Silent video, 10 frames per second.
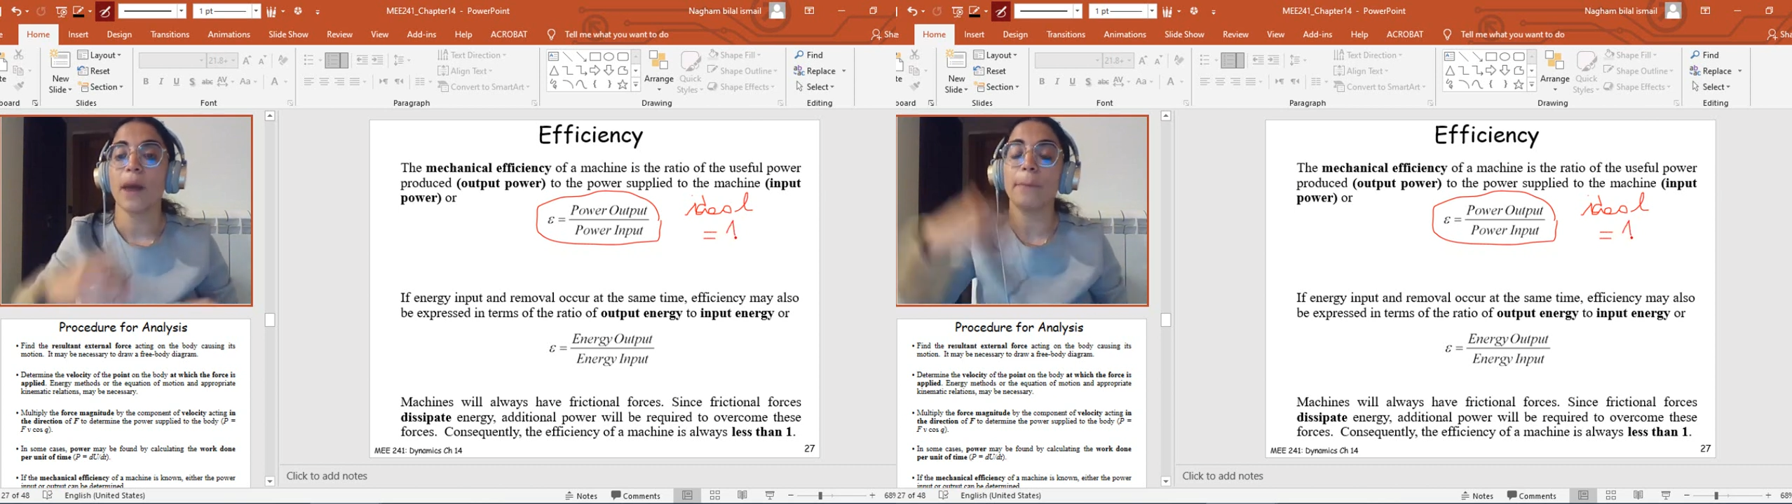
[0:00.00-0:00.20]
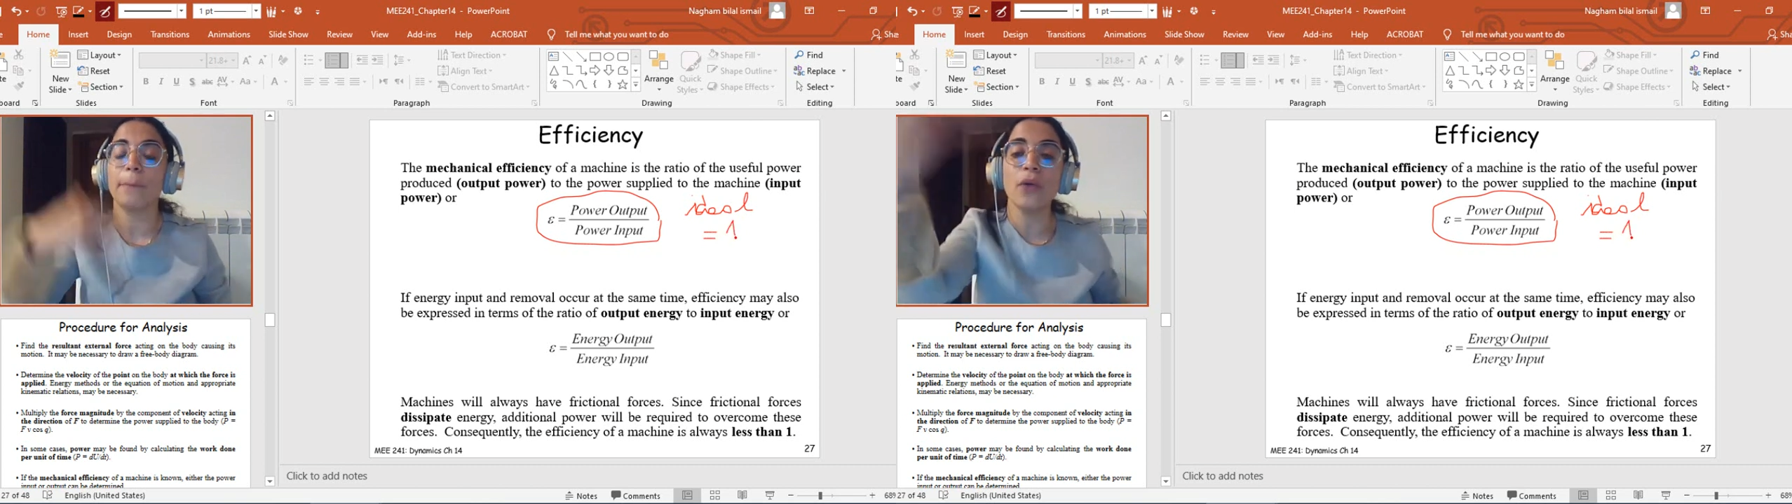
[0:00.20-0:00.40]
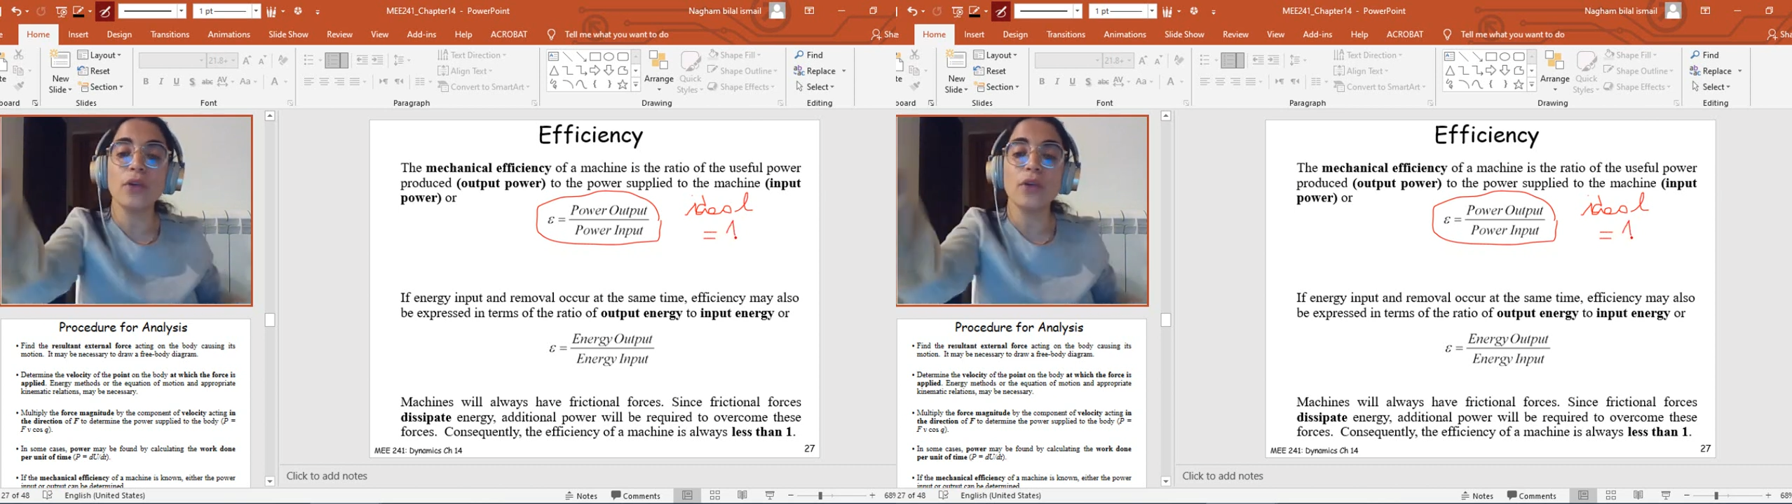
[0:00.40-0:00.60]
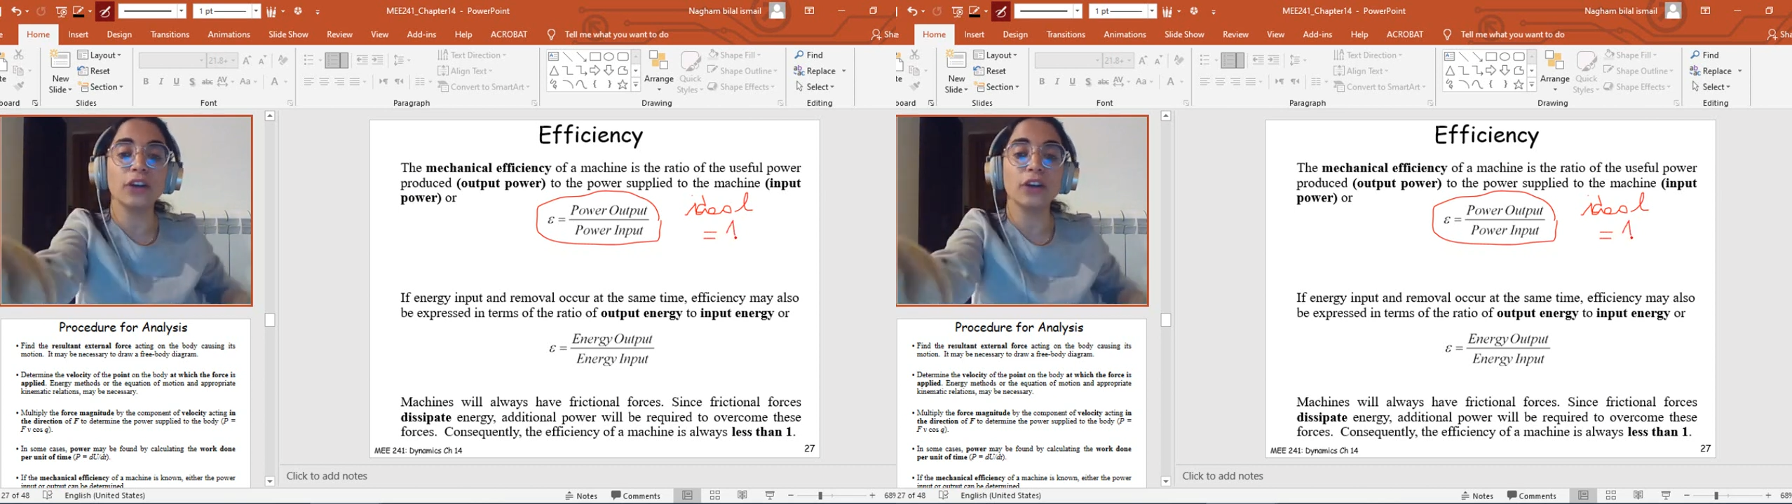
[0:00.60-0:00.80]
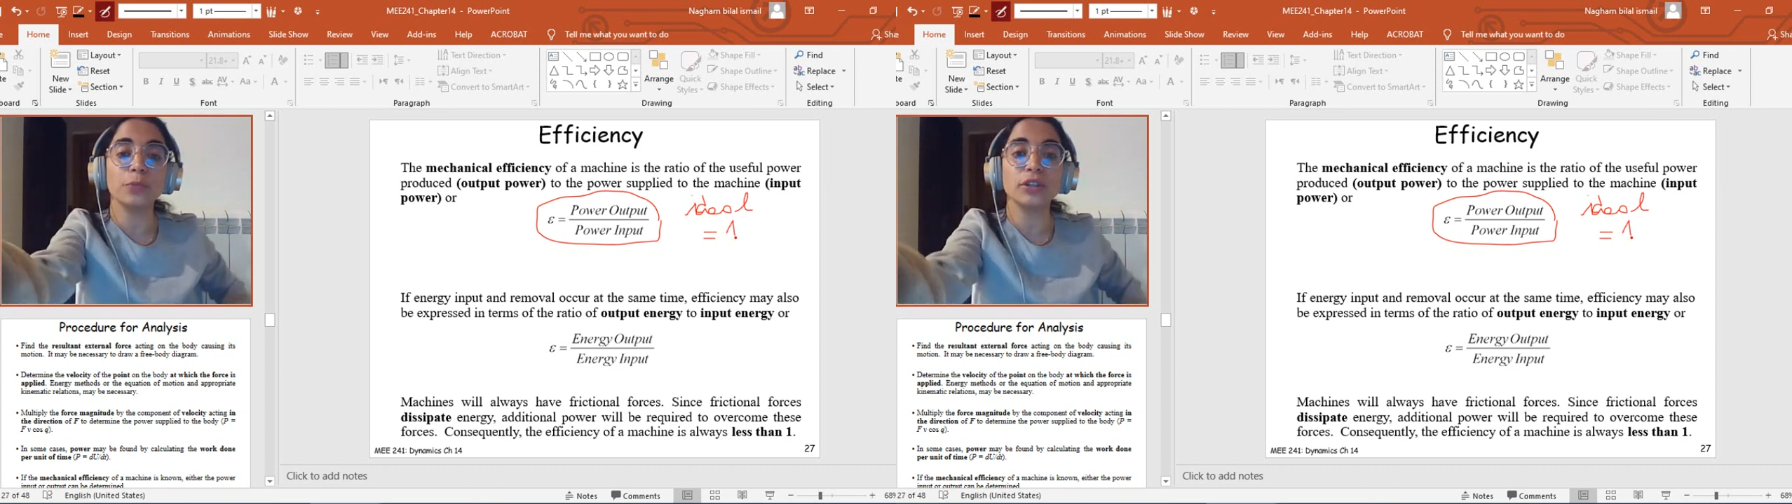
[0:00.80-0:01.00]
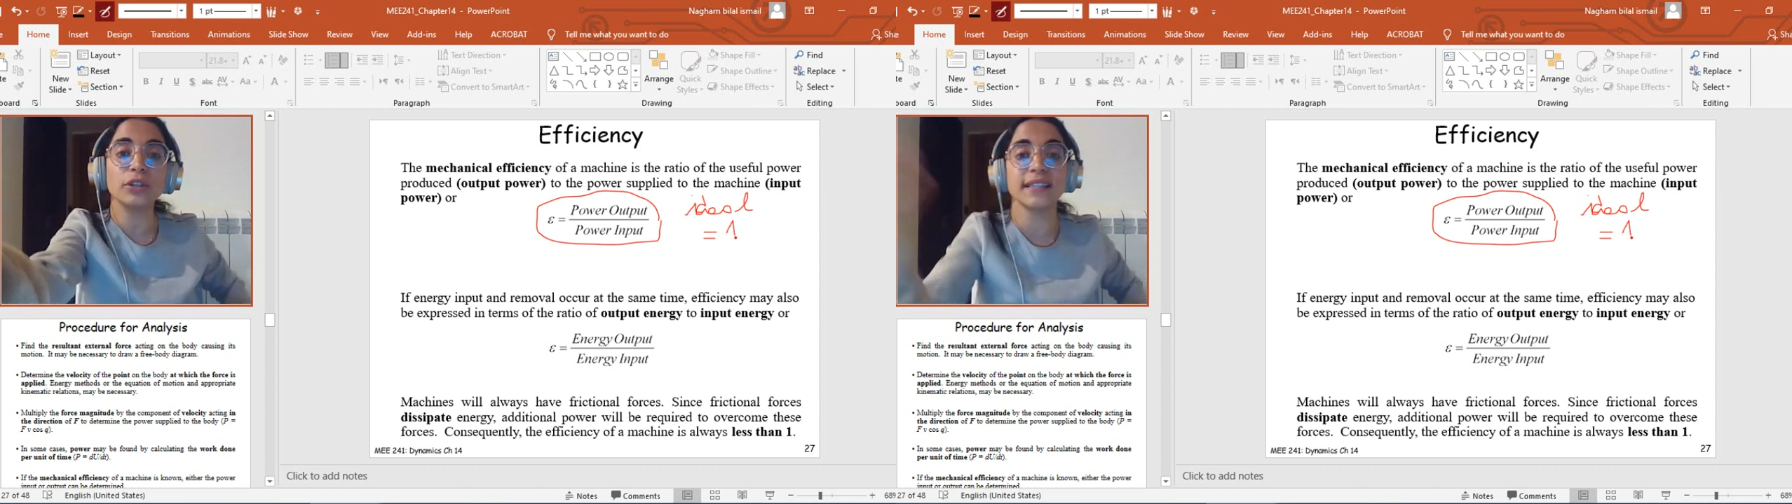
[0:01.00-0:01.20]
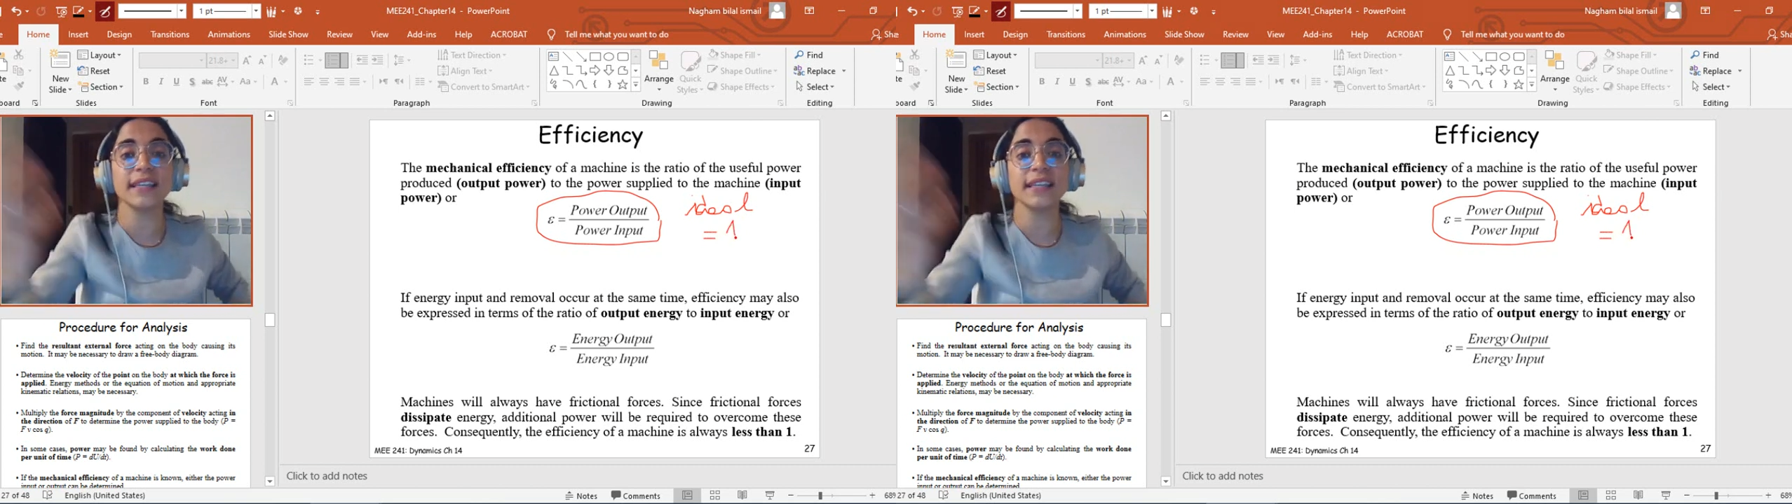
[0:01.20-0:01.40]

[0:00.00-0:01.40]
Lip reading: my power output is